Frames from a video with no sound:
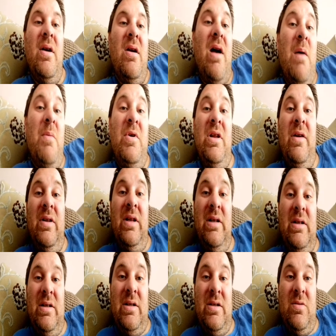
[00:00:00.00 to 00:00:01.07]
I'm going to leave a link
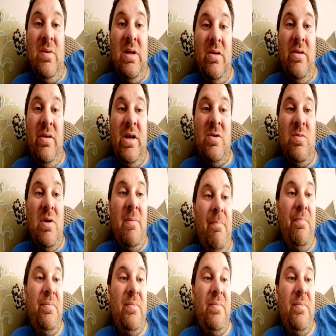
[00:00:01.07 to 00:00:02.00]
to this as well on this one.